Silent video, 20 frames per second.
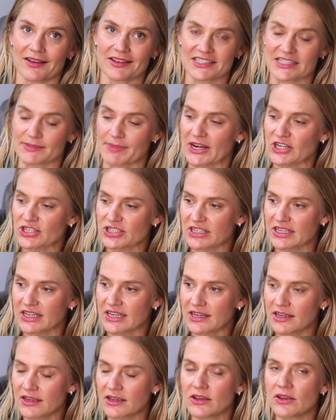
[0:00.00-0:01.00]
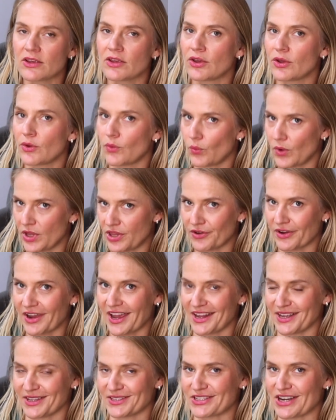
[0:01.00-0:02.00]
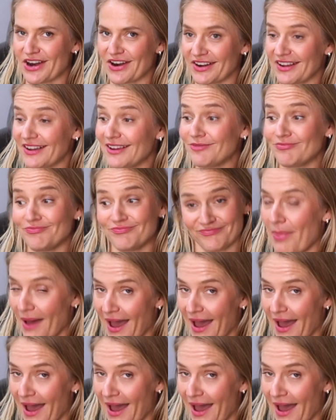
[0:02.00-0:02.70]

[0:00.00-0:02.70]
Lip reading: especially when you're getting started.